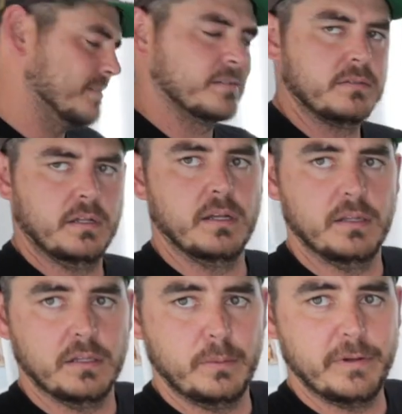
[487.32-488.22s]
is
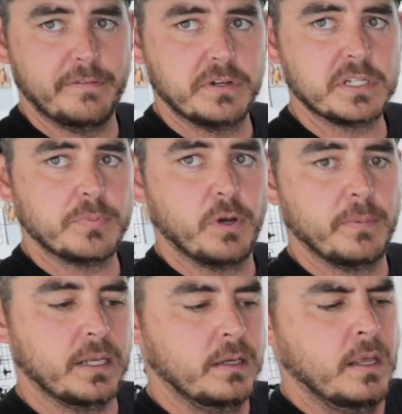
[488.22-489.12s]
a little bit of a
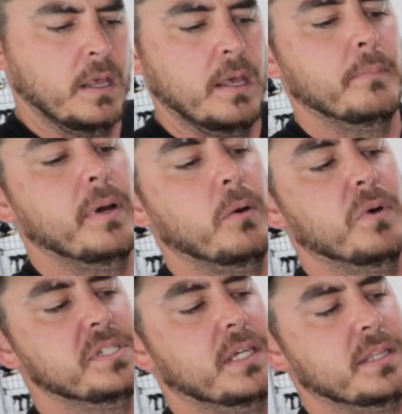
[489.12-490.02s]
disappointment. But
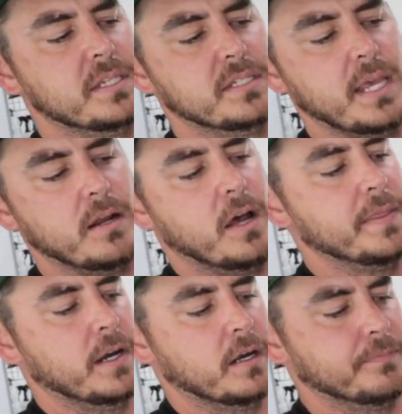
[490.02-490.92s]
once you get this set
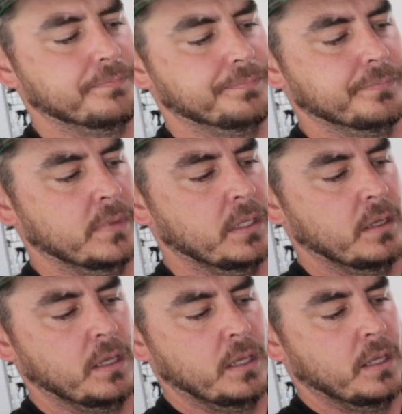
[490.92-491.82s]
on there,
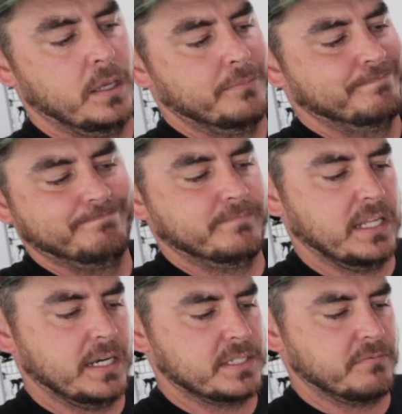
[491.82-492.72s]

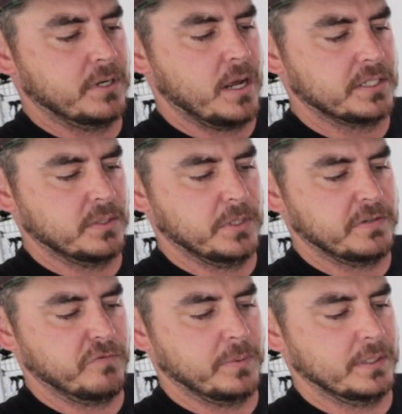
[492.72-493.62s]
then it's not so
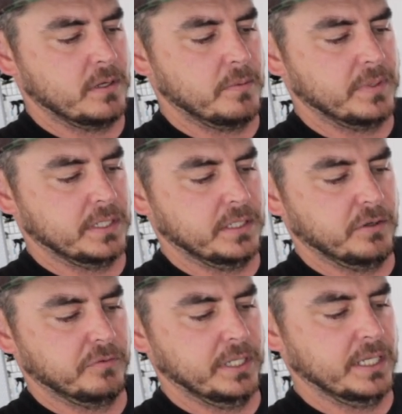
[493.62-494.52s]
much of a big
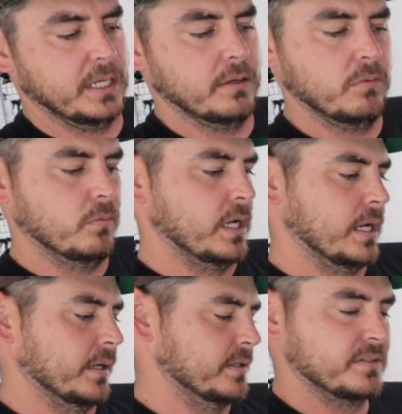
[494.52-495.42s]
deal, really,
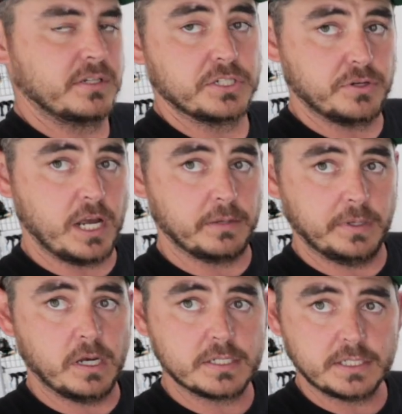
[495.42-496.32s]
because you're not going
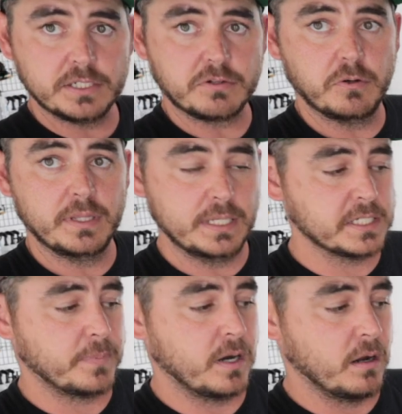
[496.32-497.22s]
to be constantly screwing
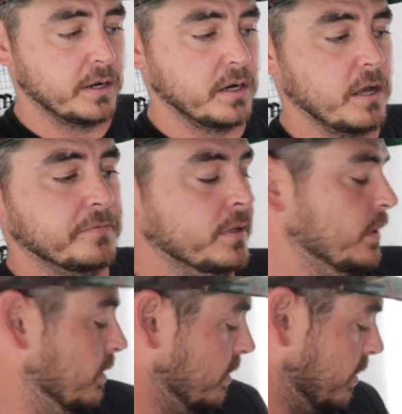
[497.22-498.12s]
this part on and off
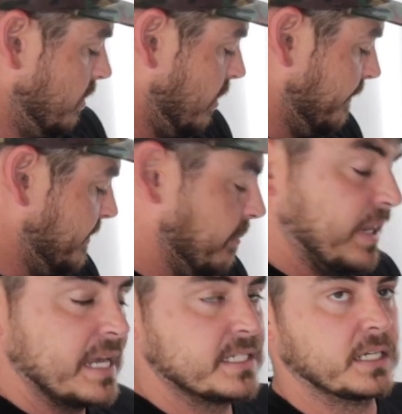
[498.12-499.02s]
of the
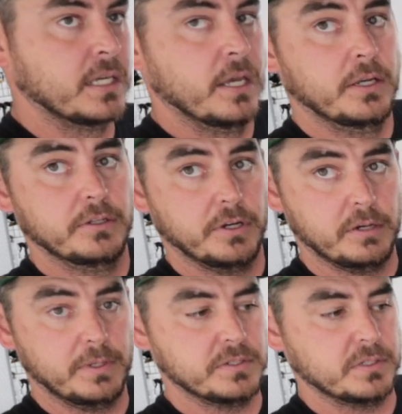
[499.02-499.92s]
plastic. You're
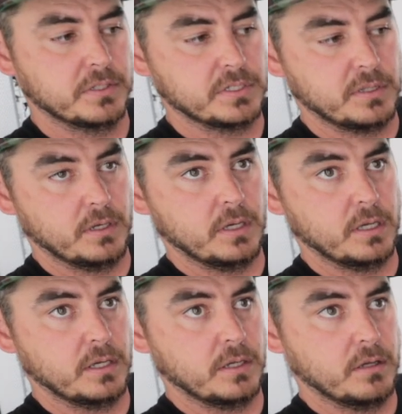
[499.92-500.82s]
going to be using
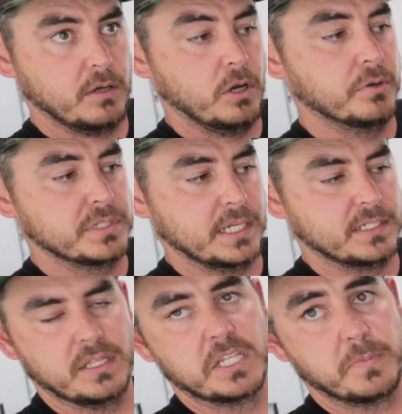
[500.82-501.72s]
the hose
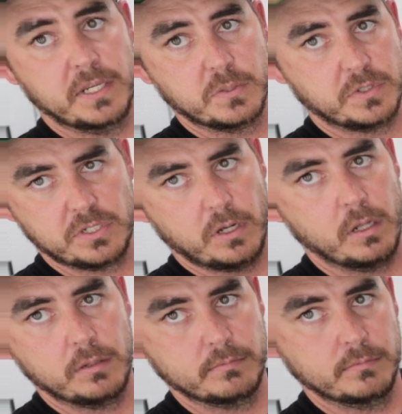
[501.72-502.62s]
into this piece, which is
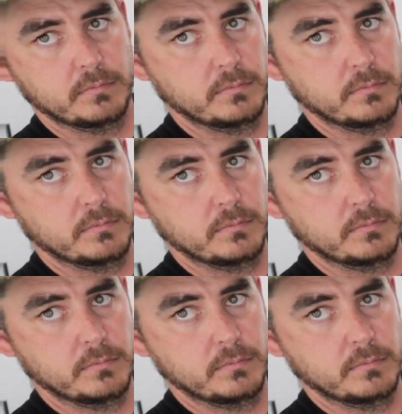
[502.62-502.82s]
all